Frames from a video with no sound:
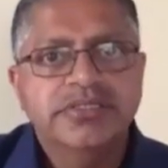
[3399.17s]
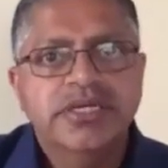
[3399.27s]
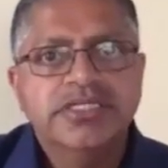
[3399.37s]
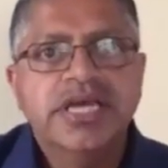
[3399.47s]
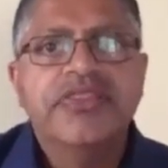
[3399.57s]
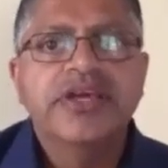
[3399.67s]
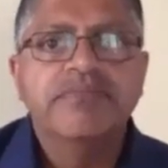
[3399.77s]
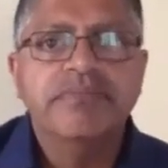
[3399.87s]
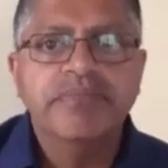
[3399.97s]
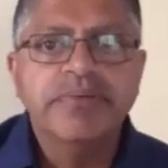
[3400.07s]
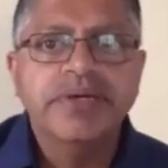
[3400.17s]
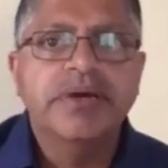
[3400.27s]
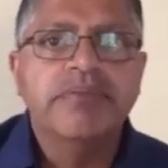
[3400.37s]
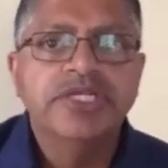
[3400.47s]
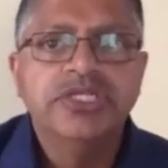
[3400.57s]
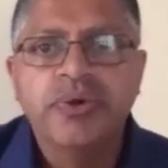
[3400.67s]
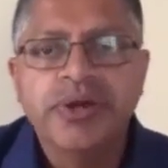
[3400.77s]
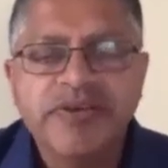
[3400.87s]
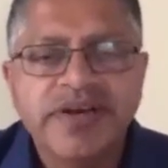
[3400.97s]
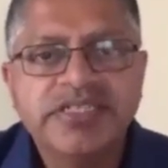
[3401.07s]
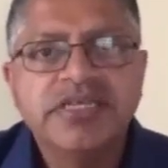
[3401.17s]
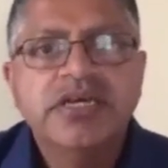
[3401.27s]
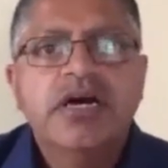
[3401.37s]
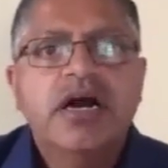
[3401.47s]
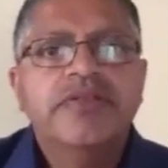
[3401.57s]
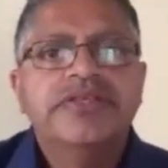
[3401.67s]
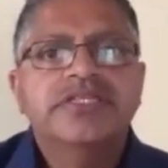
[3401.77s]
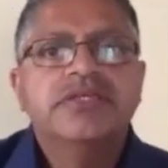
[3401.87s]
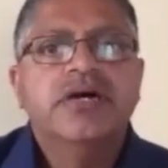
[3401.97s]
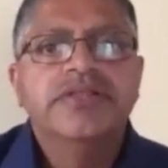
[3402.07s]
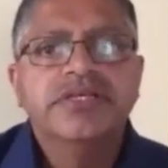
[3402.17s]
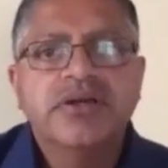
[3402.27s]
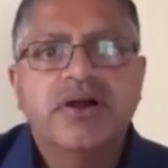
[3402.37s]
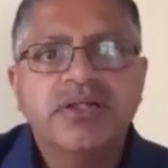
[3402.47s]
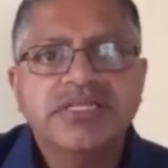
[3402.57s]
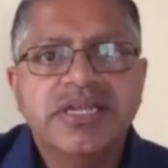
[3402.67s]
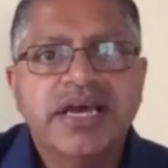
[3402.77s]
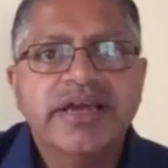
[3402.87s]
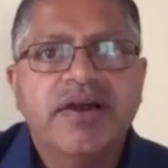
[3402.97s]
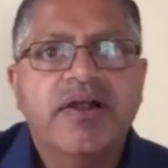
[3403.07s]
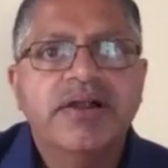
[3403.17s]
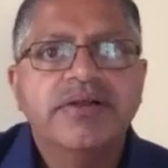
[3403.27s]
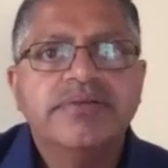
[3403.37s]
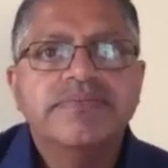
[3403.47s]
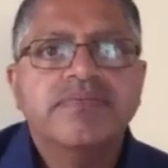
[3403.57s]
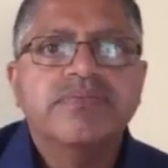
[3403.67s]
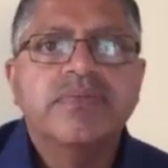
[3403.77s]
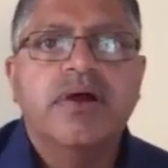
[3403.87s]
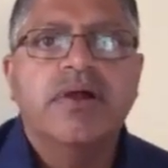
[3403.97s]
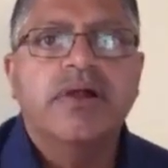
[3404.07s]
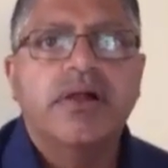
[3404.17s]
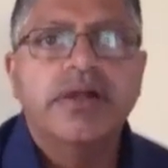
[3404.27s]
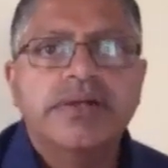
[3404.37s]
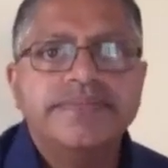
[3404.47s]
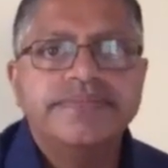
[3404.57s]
So I think maybe a majority of us on this on this call tonight are are are,